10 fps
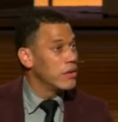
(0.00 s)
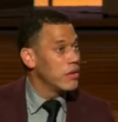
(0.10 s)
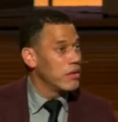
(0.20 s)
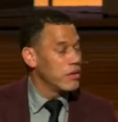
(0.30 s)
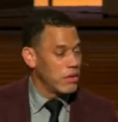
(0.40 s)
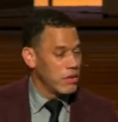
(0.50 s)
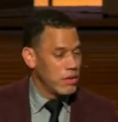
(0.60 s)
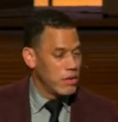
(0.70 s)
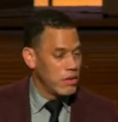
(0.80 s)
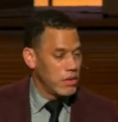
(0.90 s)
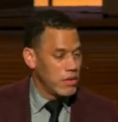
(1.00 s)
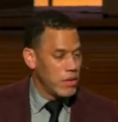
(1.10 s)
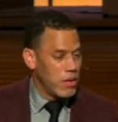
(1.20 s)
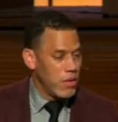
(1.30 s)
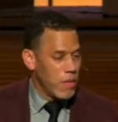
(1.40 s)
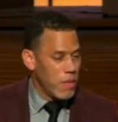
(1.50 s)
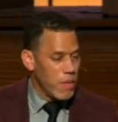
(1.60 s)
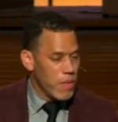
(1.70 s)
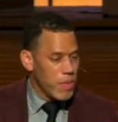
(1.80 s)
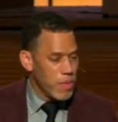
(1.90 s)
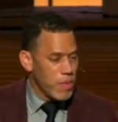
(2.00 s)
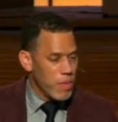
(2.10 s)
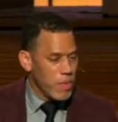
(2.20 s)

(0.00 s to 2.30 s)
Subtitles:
No one is speaking in this clip.